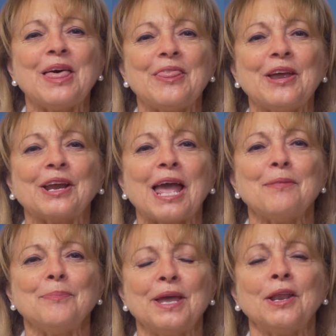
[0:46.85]
There
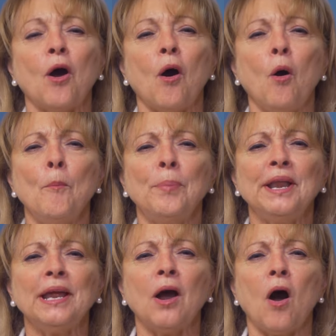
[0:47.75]
can be an
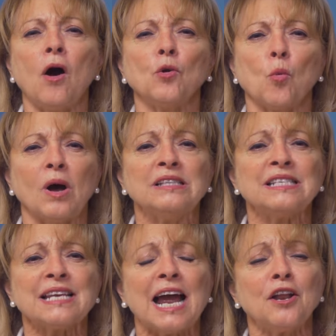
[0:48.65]
opening on one
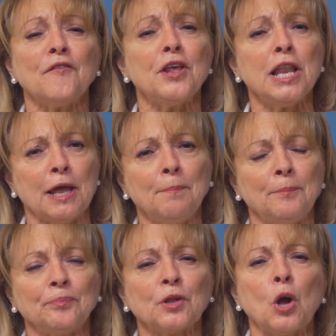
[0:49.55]
side of the lip,
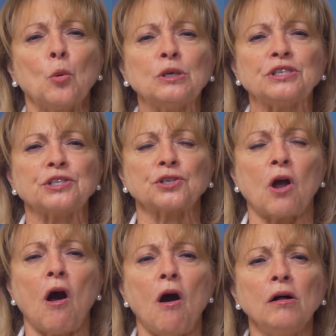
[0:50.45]
which is
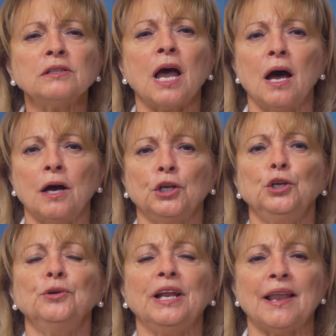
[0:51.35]
called a
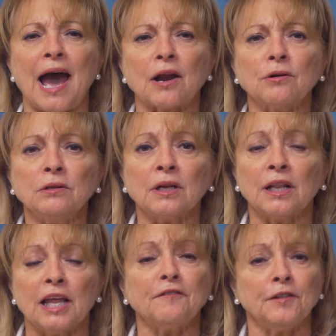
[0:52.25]
unilateral
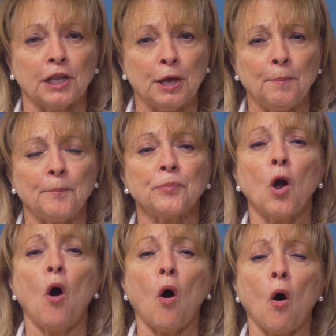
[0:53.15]
cleft lip,
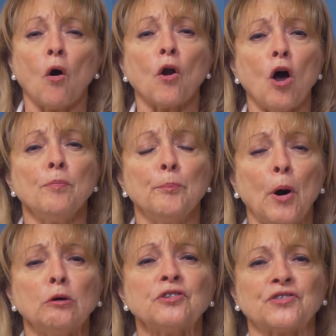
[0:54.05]
or on
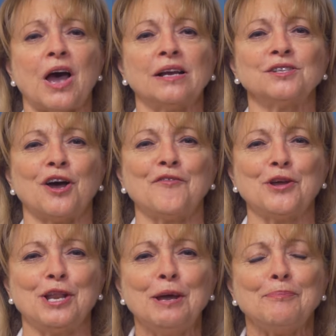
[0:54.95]
both sides of
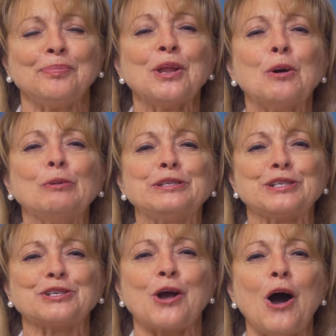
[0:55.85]
the lip, which
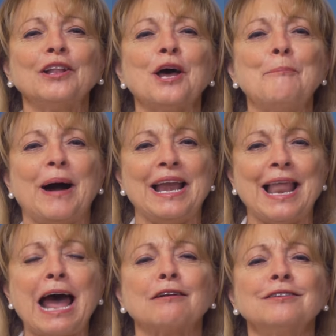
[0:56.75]
is called a
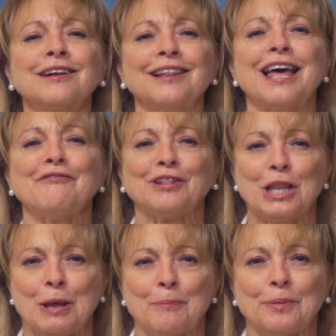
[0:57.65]
bilateral cleft
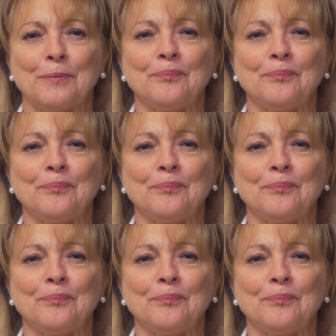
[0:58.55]
lip.